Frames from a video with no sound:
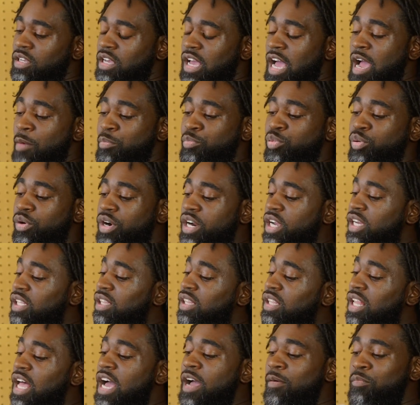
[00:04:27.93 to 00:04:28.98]
I pray a
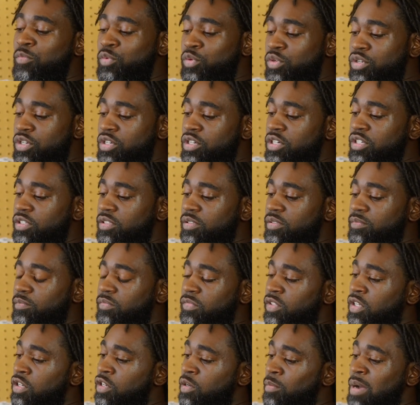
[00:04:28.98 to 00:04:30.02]
lot more.
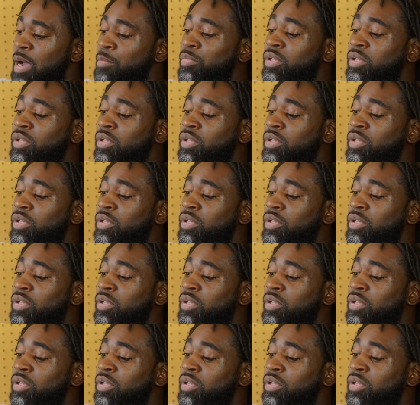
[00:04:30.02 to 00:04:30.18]
Um,